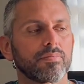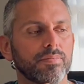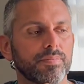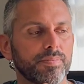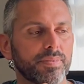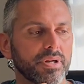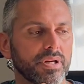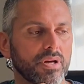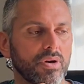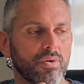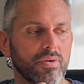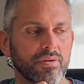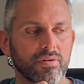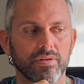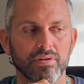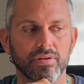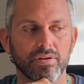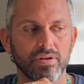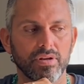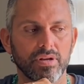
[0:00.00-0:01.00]
but going
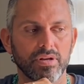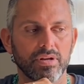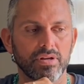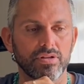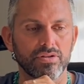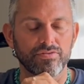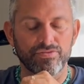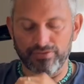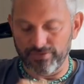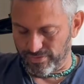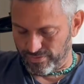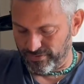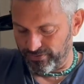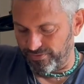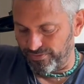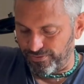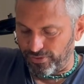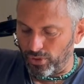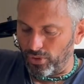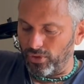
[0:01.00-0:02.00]

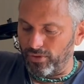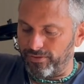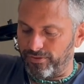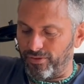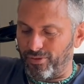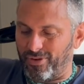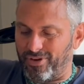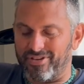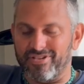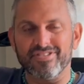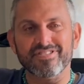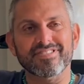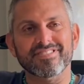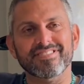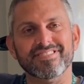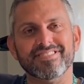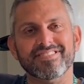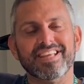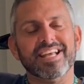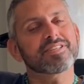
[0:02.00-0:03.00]
full
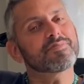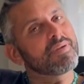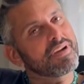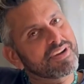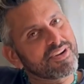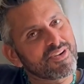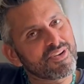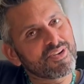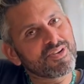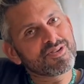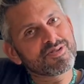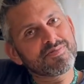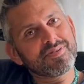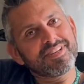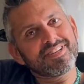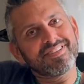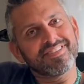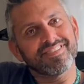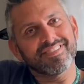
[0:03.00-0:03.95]
force. So that's my encouragement.